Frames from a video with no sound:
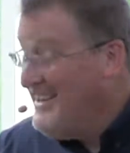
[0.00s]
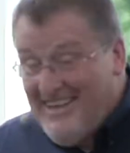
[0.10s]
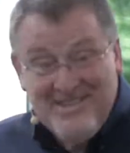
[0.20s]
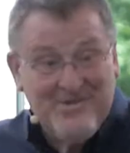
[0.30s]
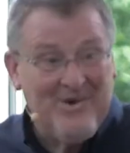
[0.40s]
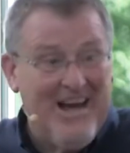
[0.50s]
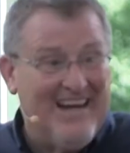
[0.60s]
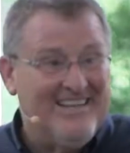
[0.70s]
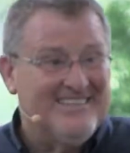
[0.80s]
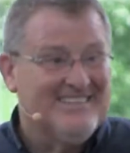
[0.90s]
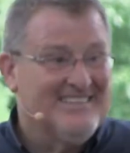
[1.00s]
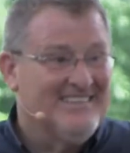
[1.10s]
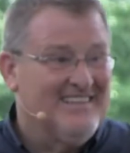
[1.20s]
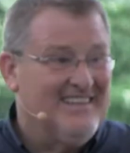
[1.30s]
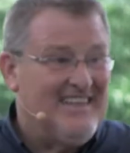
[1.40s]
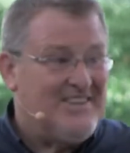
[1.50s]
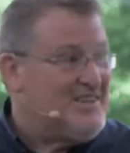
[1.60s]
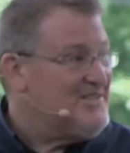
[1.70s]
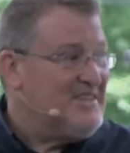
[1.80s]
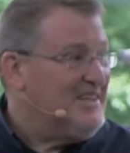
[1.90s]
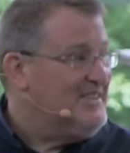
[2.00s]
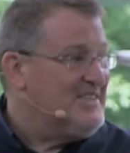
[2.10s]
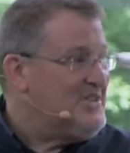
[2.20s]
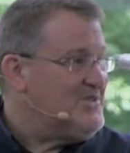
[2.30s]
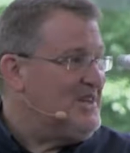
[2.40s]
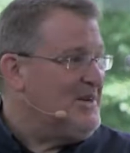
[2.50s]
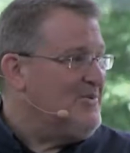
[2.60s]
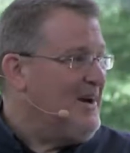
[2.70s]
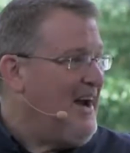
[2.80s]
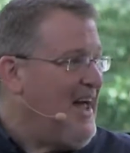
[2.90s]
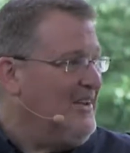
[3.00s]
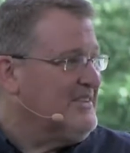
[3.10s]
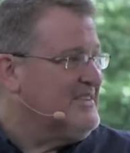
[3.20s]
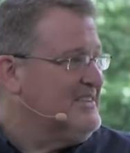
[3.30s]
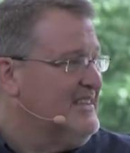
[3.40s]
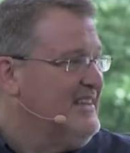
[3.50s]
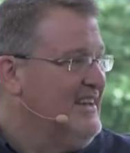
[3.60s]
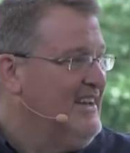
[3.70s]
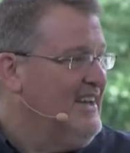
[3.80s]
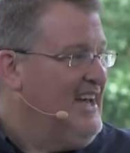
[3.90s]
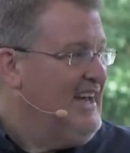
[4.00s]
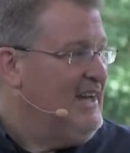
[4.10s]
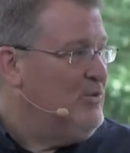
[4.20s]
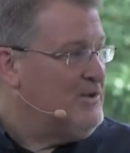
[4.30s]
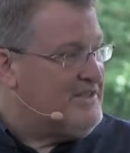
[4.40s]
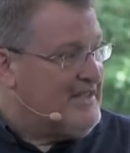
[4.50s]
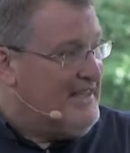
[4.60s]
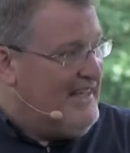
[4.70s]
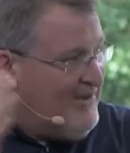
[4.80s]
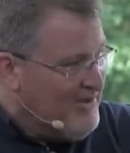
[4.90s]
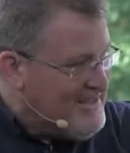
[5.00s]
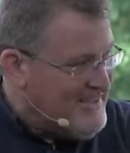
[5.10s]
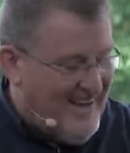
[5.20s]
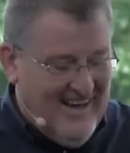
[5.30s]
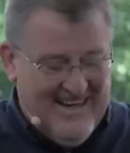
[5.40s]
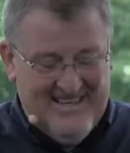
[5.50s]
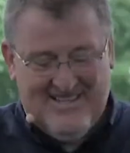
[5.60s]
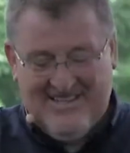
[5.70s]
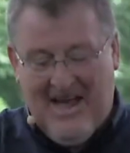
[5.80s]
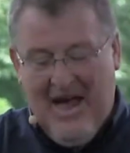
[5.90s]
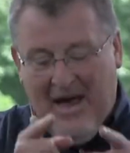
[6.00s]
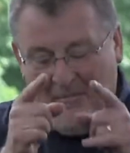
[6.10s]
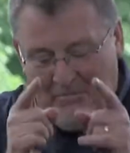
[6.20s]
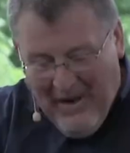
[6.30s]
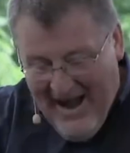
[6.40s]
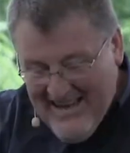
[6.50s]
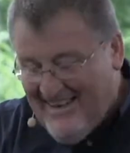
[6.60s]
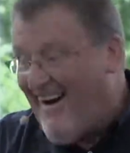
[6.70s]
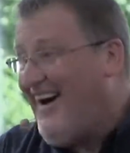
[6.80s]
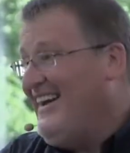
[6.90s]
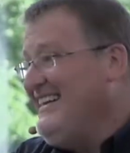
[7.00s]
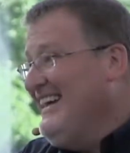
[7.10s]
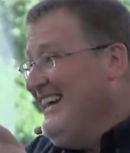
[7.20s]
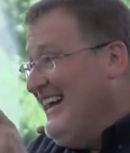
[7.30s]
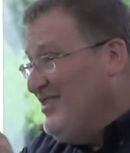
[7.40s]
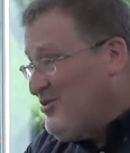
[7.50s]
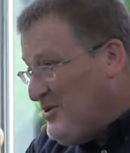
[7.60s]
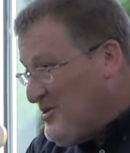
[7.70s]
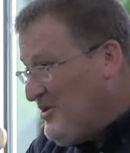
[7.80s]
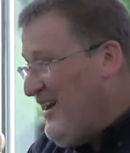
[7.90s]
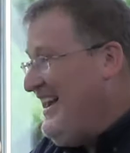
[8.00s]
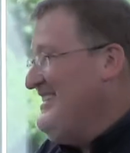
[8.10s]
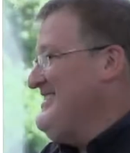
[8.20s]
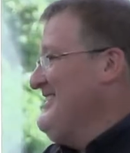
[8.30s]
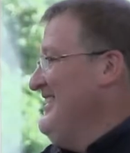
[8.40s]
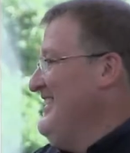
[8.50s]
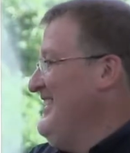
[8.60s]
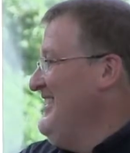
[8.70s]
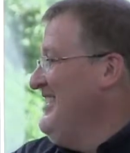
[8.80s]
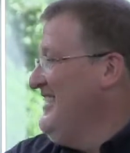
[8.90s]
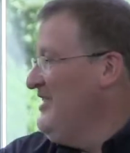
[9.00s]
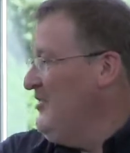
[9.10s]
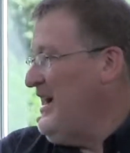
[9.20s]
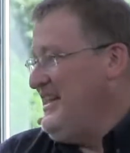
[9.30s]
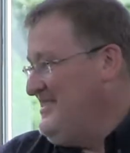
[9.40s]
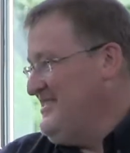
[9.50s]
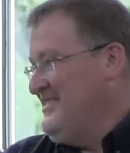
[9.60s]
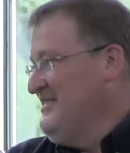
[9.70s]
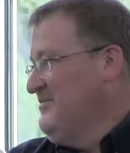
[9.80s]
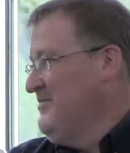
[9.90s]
It is grace. It doesn't exist anywhere else. It was given to us by God through Christ, grace.